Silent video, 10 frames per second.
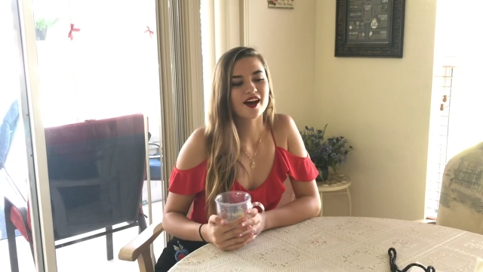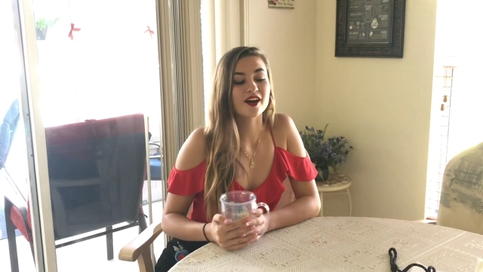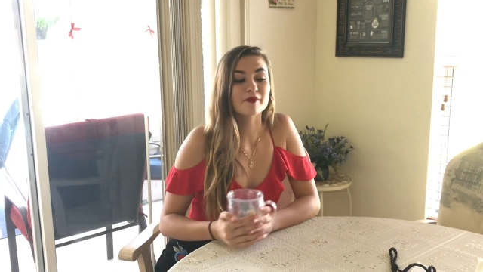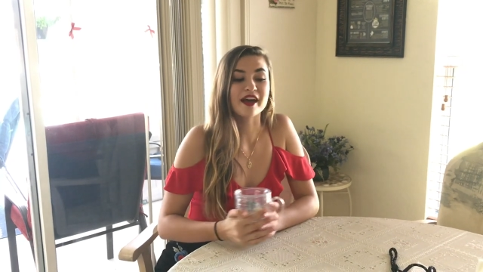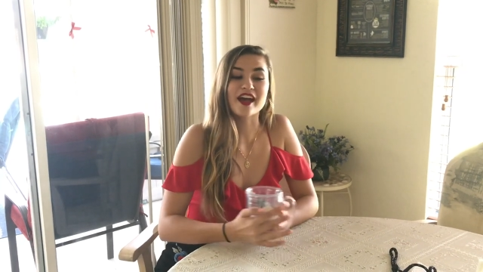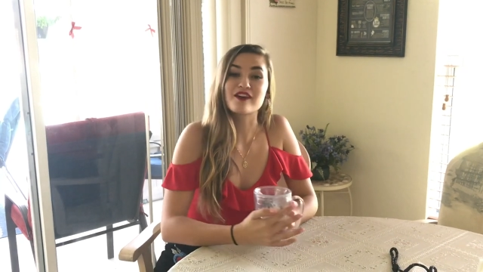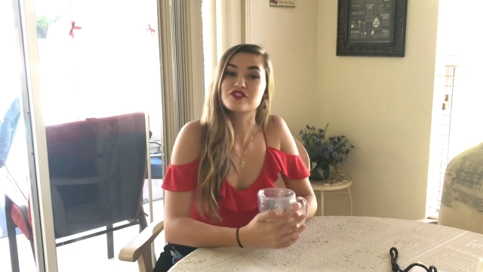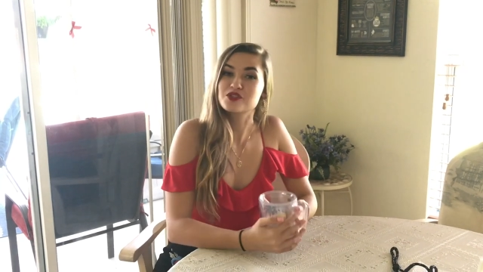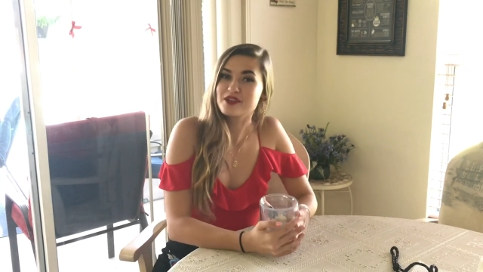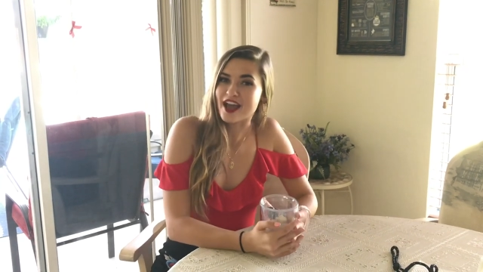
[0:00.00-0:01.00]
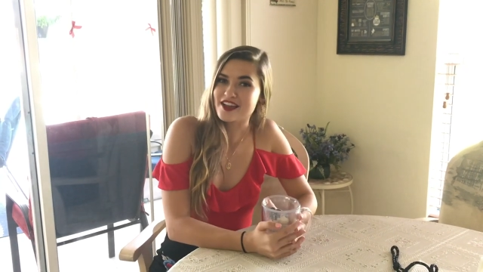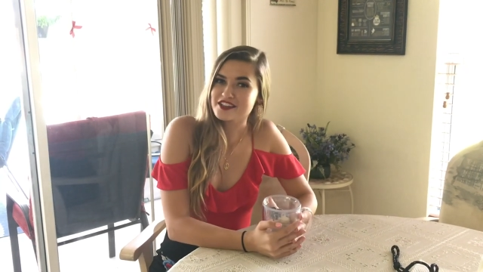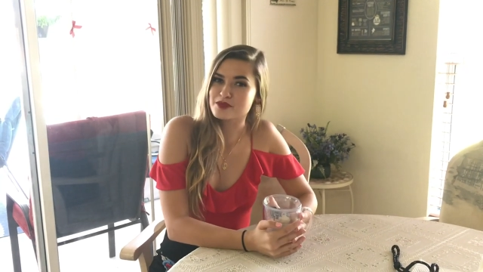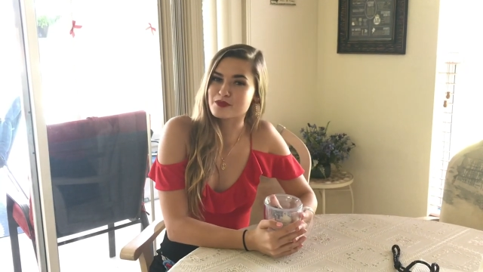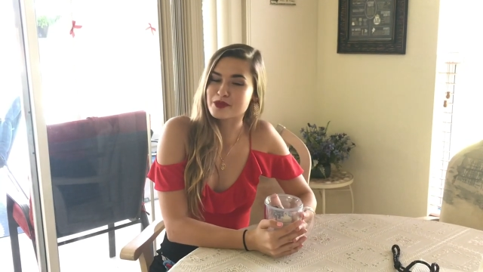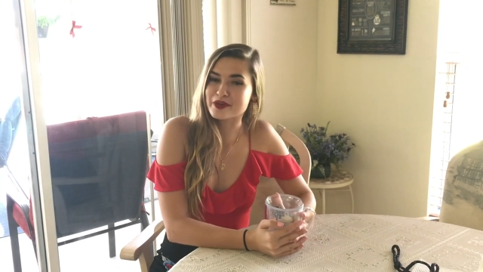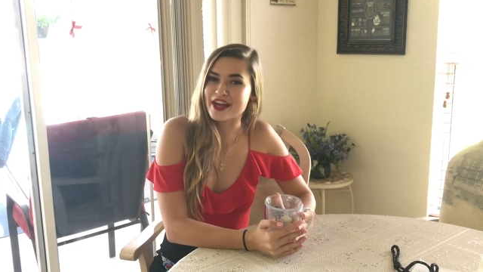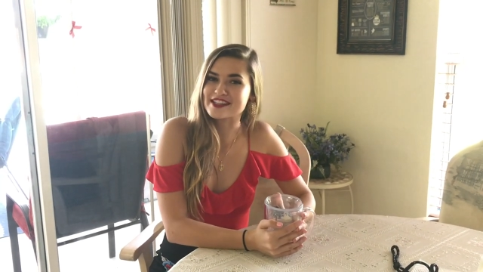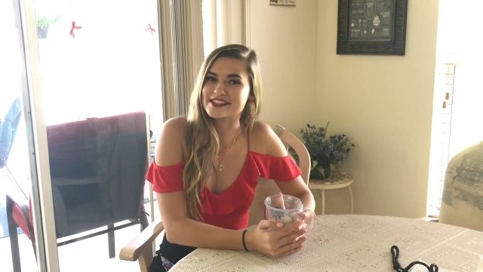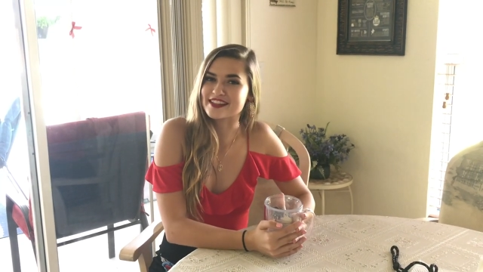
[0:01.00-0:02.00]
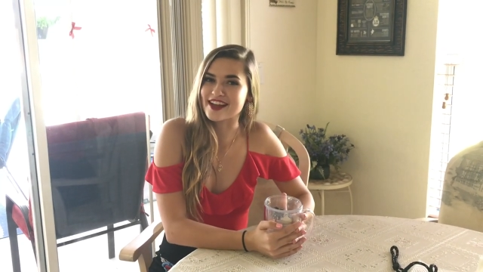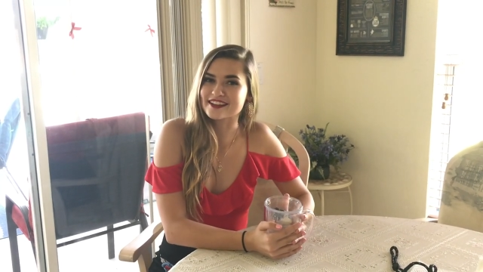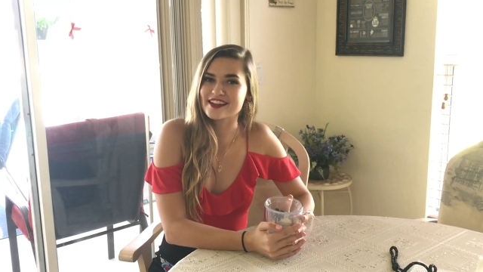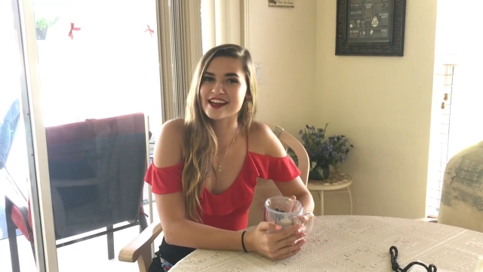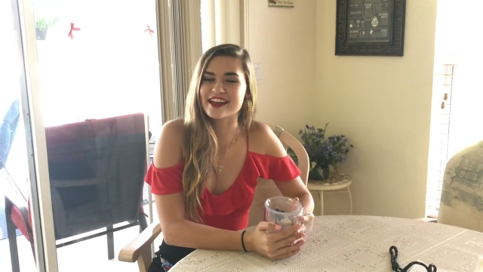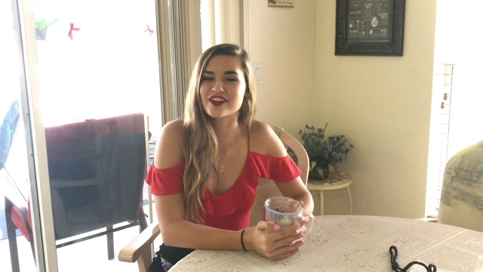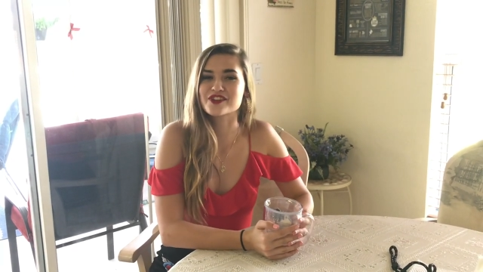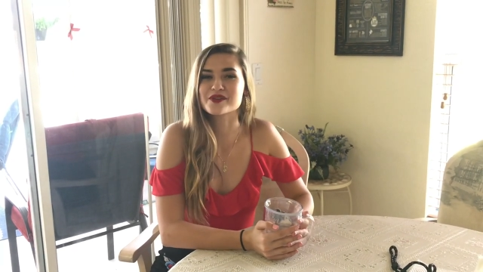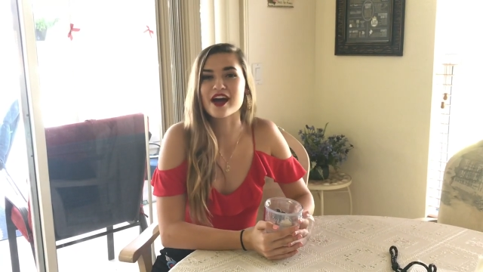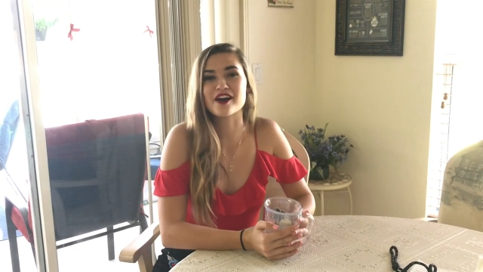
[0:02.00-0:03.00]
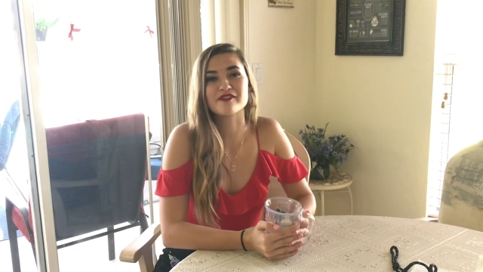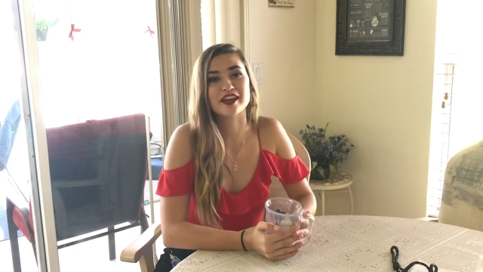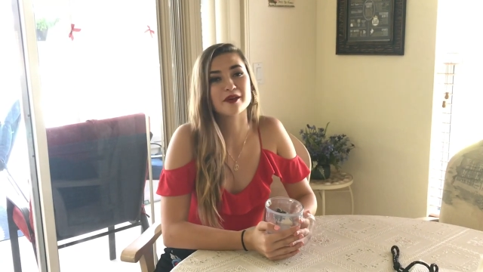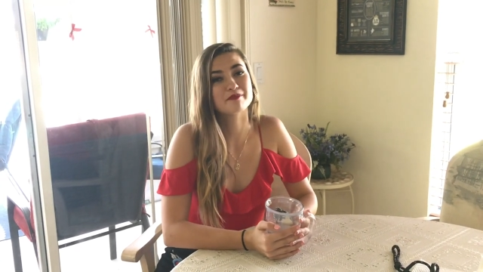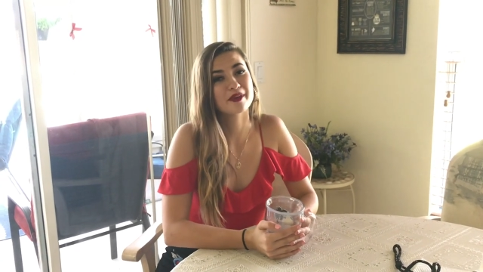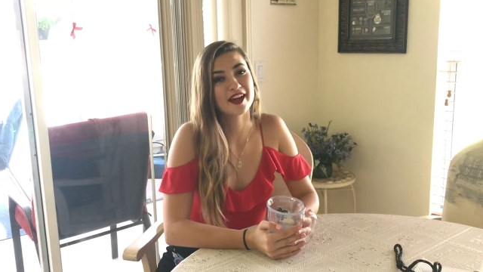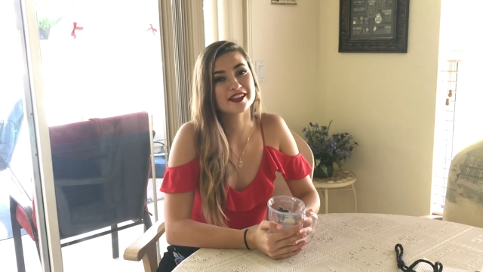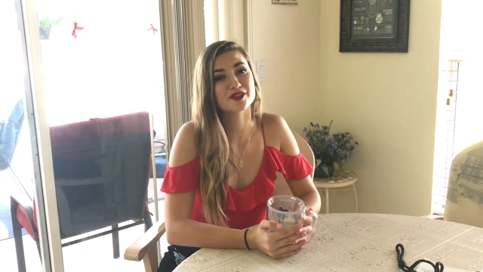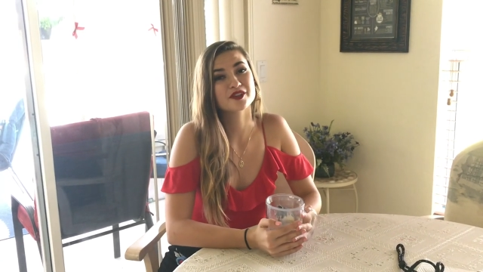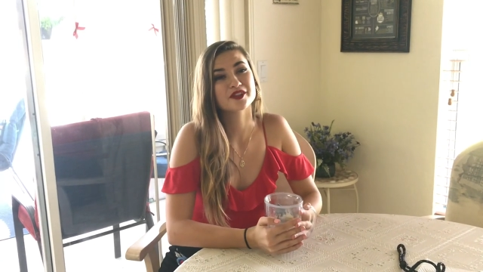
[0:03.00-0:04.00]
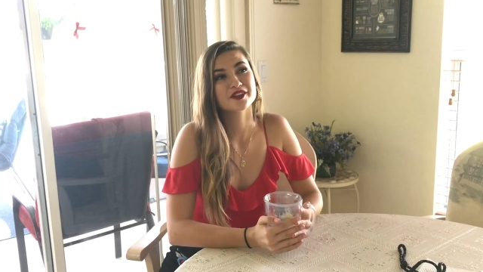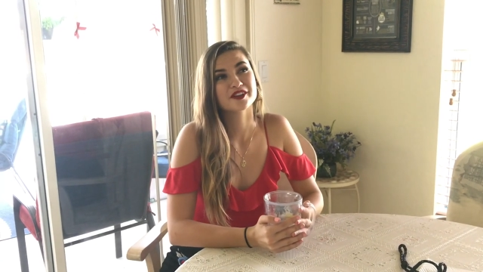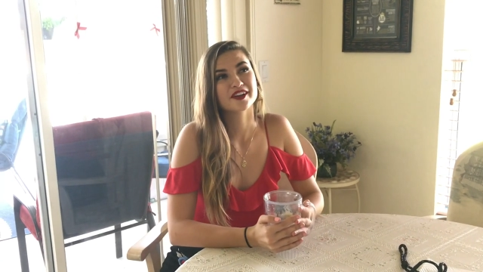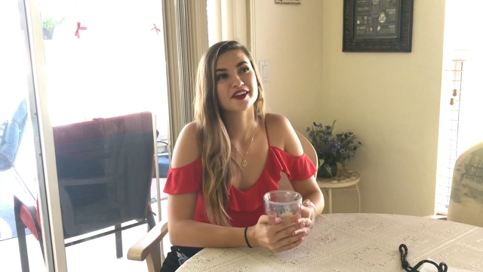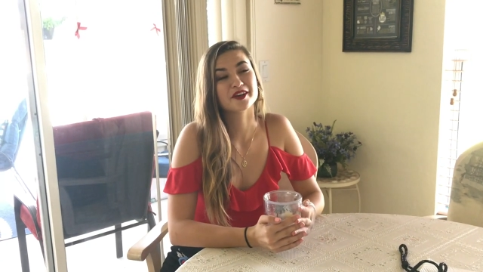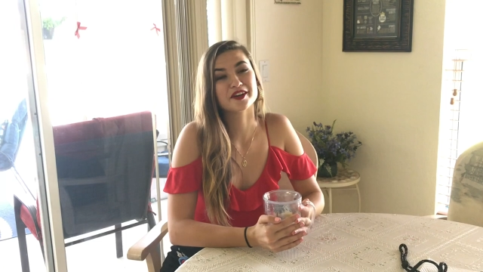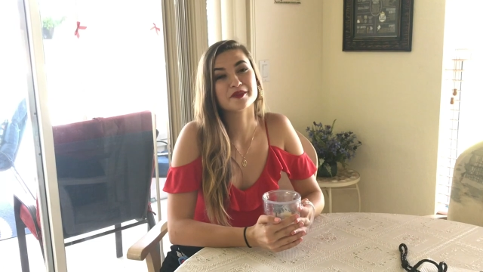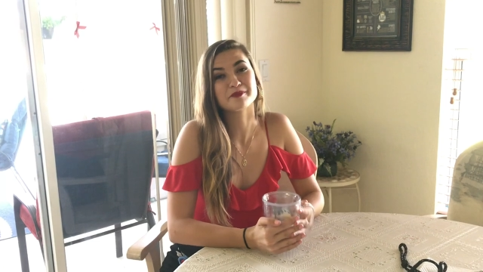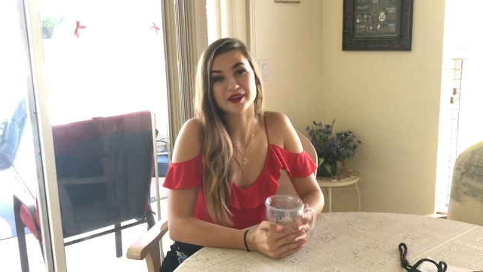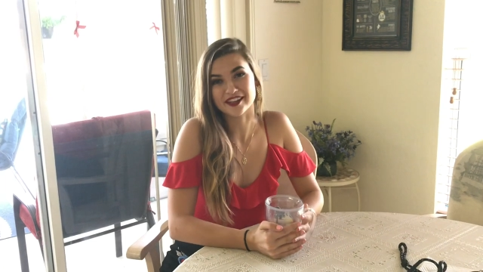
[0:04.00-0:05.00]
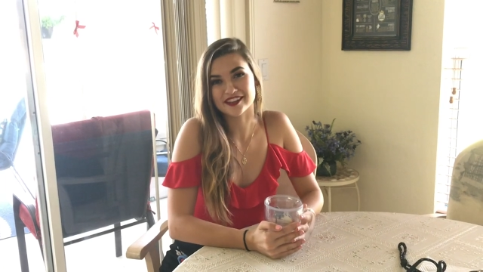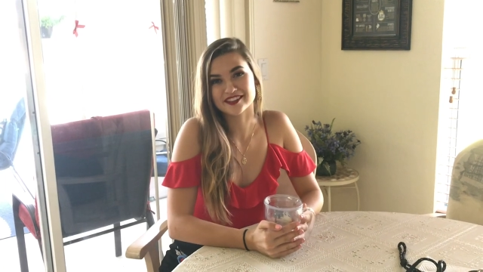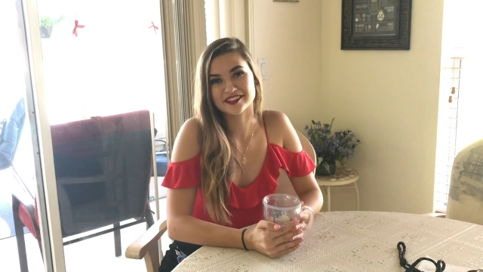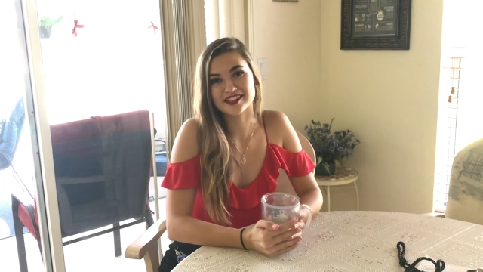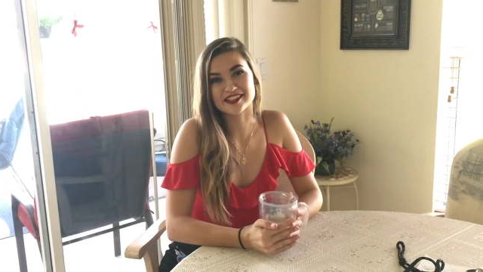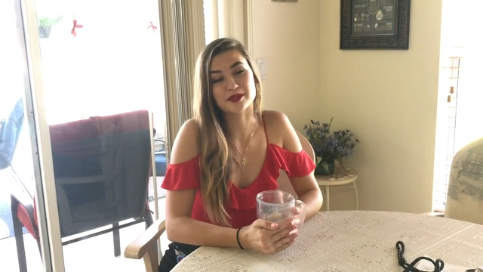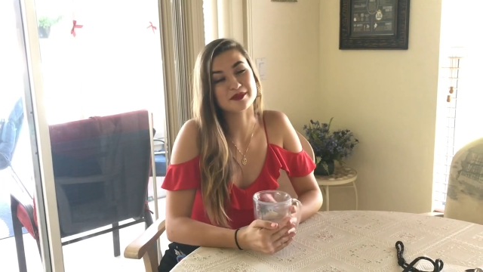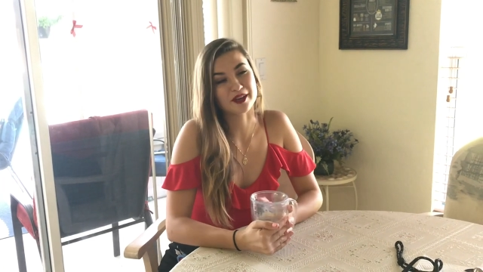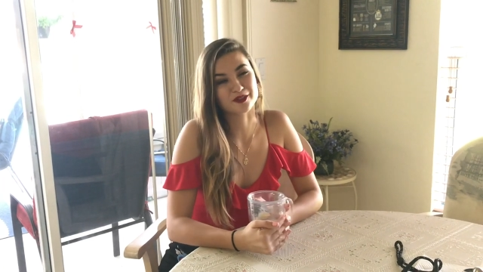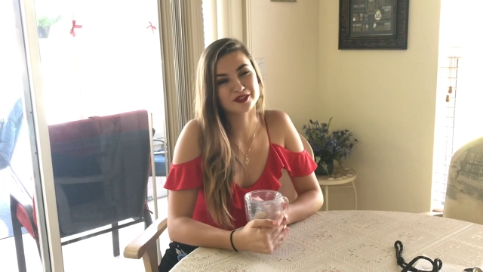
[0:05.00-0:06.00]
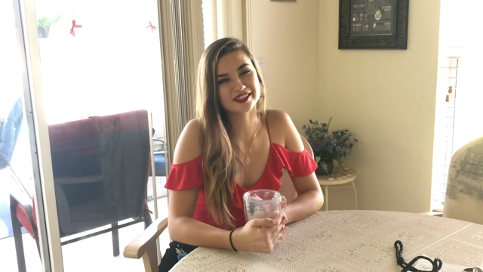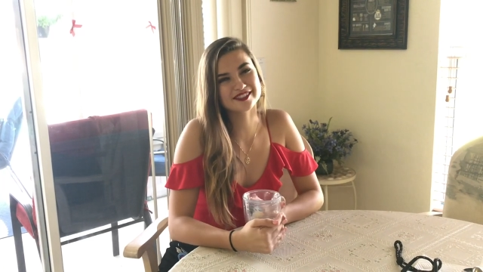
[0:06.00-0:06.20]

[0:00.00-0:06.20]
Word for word: I have 2 cats, Murmur and Delilah, and I also have a pet bunny. His name's Harold.